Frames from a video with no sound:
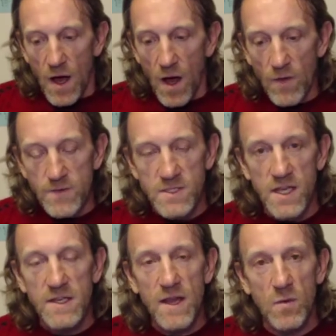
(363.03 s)
all of a
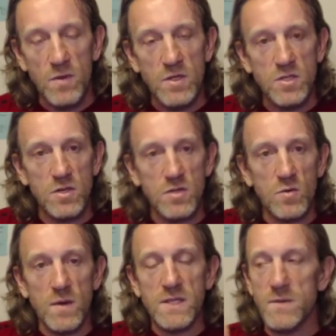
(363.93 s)
sudden now, when you start
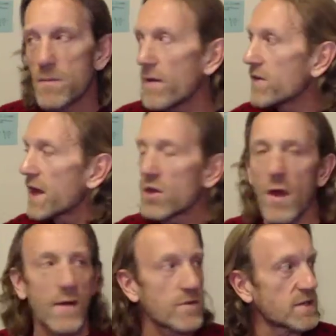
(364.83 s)
to raise above that, you
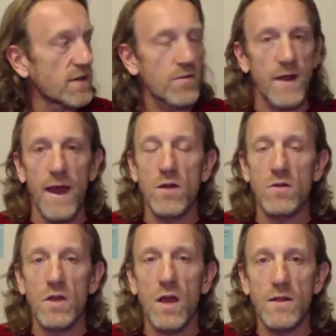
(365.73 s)
have a different
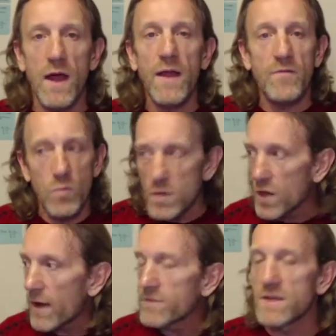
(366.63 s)
outlook on life. And when
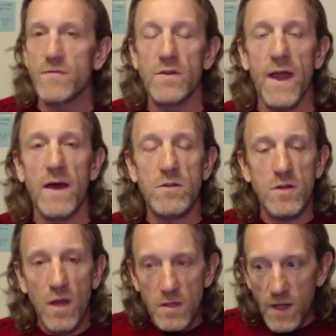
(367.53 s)
you have a different
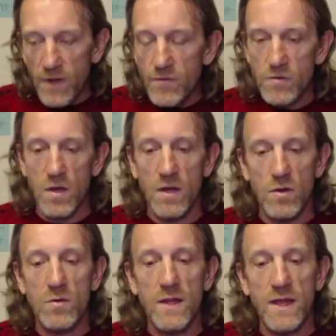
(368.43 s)
outlook on life, you're not
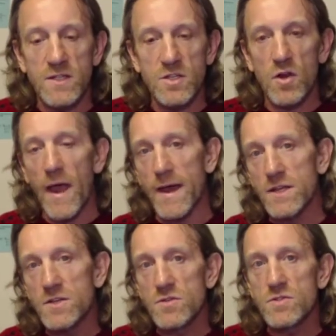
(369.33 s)
only is your
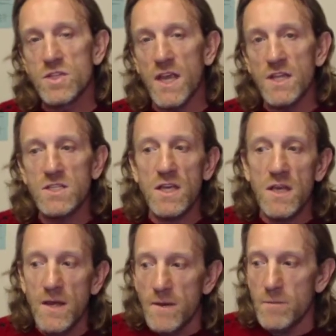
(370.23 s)
attitude
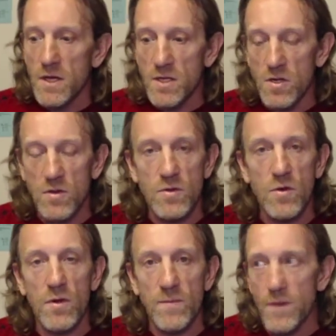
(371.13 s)
changing, but you know,
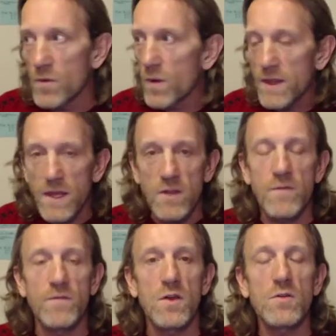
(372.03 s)
the way that
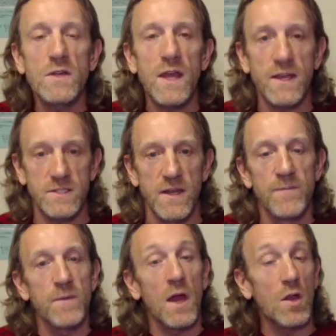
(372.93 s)
you view things.
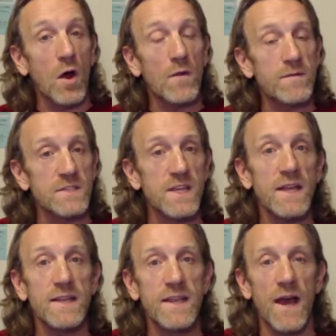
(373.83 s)
And all of a
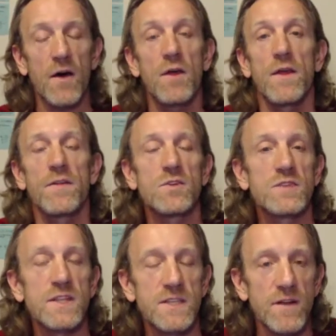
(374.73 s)
sudden now,
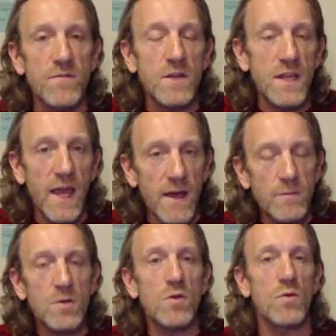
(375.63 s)
there's a different
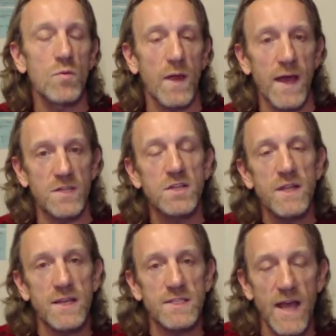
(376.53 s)
chemical reaction
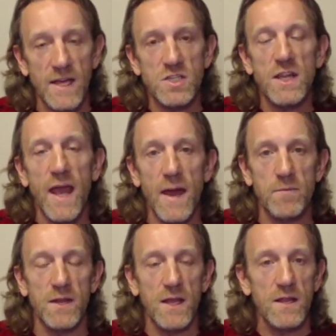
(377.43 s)
that is actually
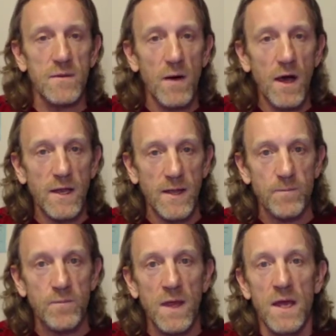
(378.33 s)
happening in the body.
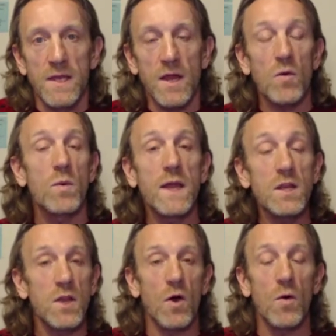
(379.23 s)
Now we
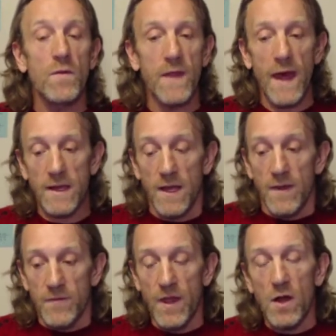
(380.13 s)
know that
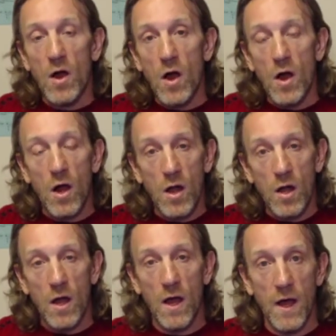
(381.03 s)
there
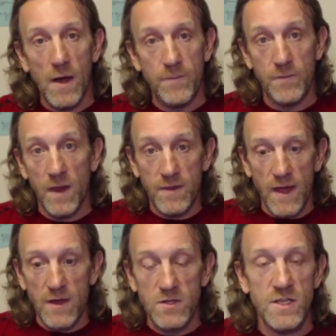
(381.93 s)
are
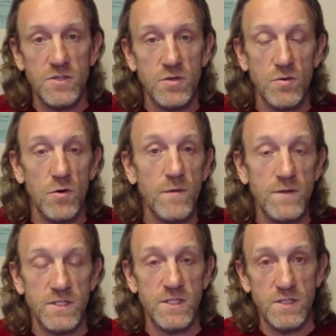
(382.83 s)
that our central
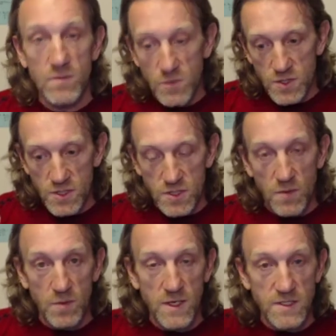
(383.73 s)
nervous system, which is
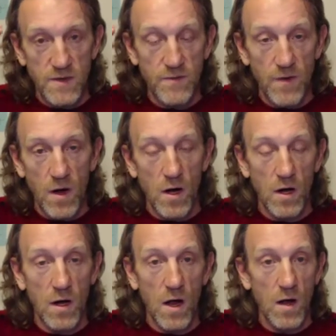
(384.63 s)
comprised of
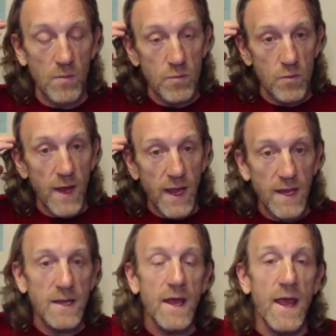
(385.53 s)
our
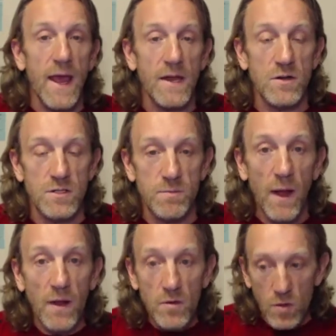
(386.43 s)
brain and our
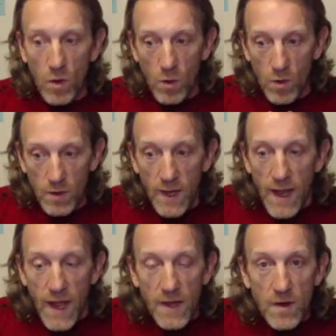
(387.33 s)
spinal cord
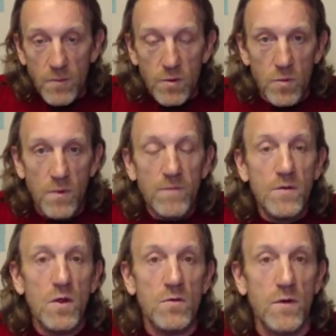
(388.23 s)
and our
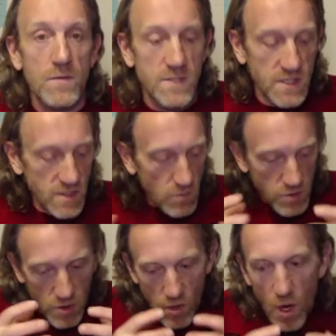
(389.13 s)
peripheral nervous system,
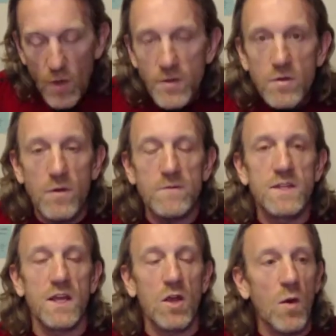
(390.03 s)
which are all the nerves
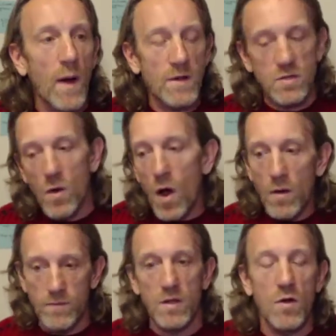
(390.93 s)
that go out to,
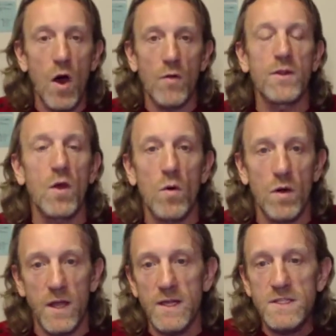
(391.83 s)
you know, all the
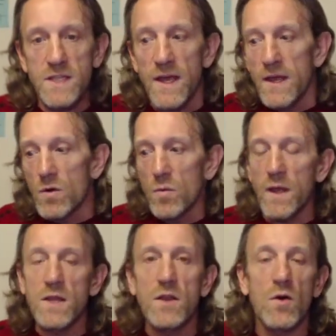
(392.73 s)
organs.
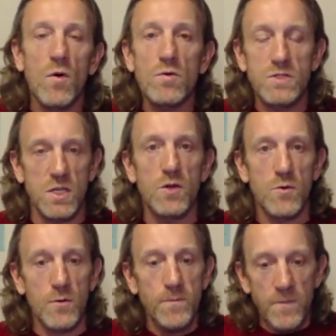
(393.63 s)
We know
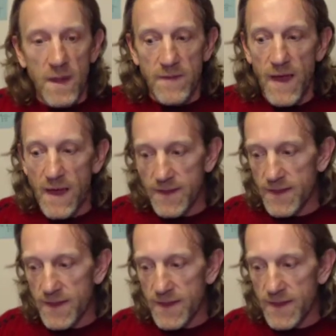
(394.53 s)
too that